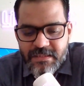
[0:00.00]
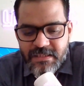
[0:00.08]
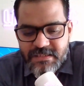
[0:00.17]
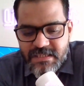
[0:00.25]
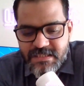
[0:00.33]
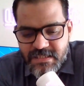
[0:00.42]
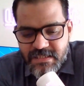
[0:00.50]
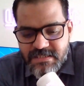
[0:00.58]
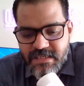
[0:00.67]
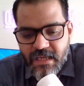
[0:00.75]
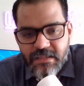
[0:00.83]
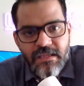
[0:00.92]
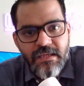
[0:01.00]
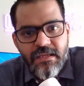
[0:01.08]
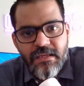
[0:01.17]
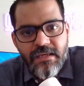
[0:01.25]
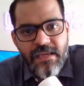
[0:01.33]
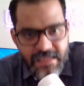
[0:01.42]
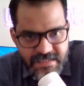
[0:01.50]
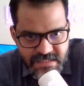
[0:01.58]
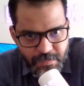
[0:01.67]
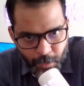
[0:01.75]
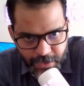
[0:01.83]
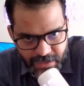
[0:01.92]
mother tinctures are the
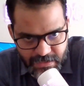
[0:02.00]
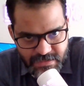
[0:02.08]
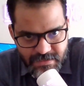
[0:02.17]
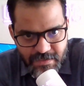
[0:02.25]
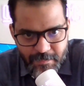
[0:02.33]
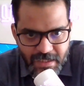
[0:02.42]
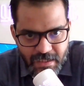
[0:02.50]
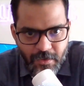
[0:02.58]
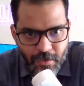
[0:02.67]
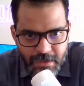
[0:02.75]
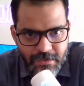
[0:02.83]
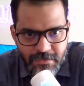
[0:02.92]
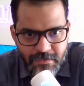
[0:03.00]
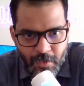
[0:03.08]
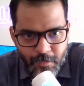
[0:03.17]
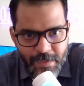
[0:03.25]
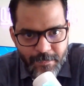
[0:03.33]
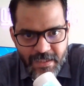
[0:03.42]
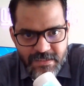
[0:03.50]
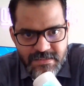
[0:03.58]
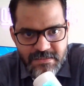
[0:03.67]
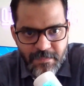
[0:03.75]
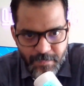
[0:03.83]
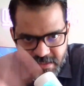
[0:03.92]
least potent. I mean, according to
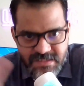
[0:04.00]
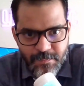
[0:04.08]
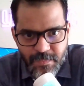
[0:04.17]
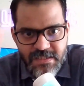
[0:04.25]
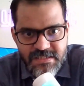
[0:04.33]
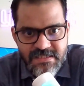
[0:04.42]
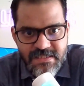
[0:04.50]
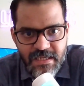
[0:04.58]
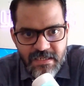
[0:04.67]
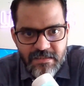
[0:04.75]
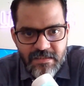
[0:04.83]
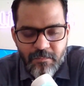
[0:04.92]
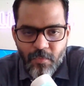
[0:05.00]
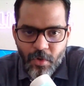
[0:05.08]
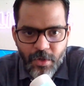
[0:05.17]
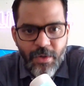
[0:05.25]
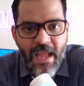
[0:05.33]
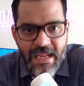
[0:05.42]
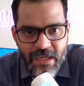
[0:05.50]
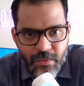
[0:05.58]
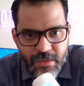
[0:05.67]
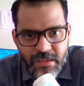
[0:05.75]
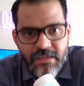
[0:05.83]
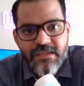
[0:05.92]
homeopaths, the principles is that the more you
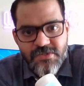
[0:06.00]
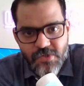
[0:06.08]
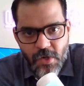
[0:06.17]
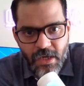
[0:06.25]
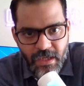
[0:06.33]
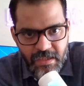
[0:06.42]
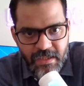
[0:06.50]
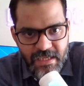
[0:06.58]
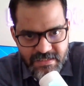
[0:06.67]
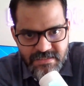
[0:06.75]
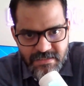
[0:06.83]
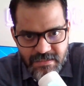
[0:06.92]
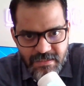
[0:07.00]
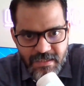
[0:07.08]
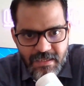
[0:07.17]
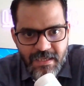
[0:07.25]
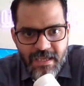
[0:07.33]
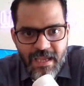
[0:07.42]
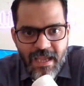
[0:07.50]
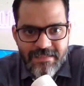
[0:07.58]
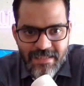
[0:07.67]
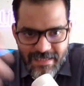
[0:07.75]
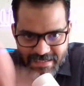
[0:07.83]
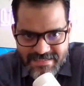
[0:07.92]
dilute it, the stronger it gets,
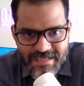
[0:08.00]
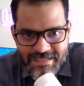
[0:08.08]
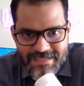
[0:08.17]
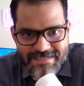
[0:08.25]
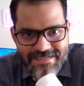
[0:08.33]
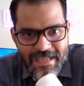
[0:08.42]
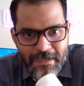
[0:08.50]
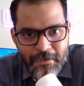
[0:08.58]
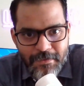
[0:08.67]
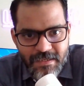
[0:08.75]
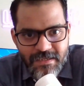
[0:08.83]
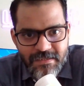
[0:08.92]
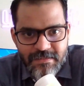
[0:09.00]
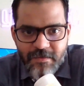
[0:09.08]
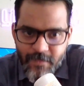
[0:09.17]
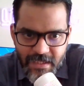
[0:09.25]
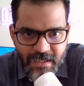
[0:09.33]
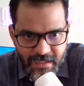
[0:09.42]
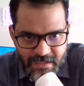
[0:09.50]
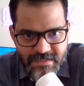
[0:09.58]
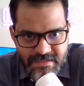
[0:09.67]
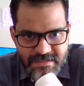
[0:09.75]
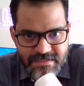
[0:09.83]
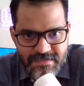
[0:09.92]
and the lesser it is diluted, the weaker
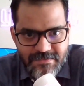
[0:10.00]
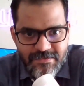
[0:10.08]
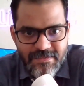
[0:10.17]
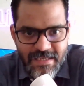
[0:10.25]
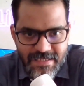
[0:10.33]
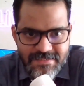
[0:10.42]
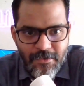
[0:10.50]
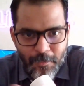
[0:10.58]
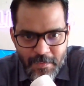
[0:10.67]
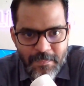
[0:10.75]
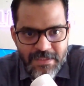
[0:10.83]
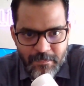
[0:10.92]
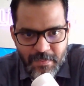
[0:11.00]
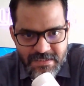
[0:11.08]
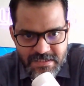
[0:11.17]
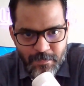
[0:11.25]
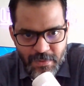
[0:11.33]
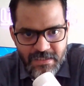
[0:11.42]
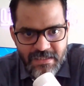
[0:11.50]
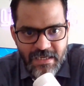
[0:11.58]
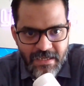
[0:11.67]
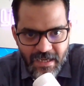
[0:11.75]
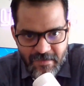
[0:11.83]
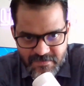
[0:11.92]
it is. So that is the homeopathy principle
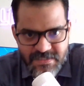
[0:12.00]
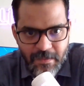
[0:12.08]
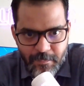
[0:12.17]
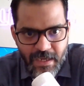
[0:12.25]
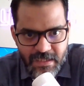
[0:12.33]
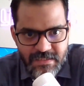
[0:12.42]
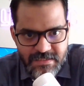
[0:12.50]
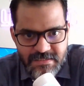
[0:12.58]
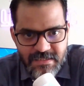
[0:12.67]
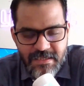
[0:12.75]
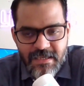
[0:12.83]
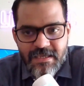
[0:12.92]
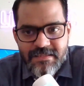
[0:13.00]
that drives their practice.